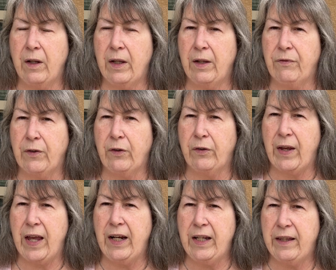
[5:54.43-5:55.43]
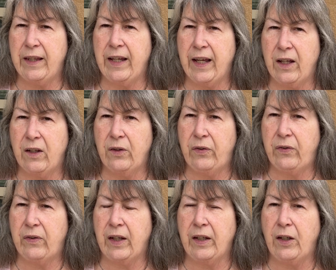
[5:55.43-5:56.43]
if there's anything else
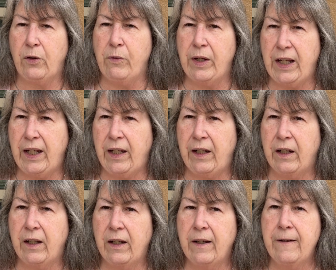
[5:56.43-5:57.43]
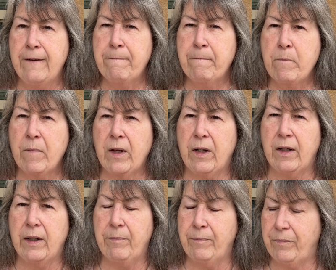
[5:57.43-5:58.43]
that you need,
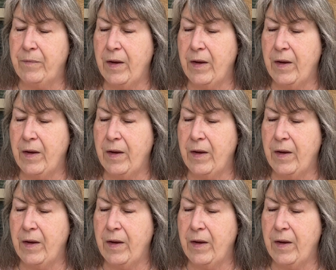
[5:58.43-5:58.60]
I'm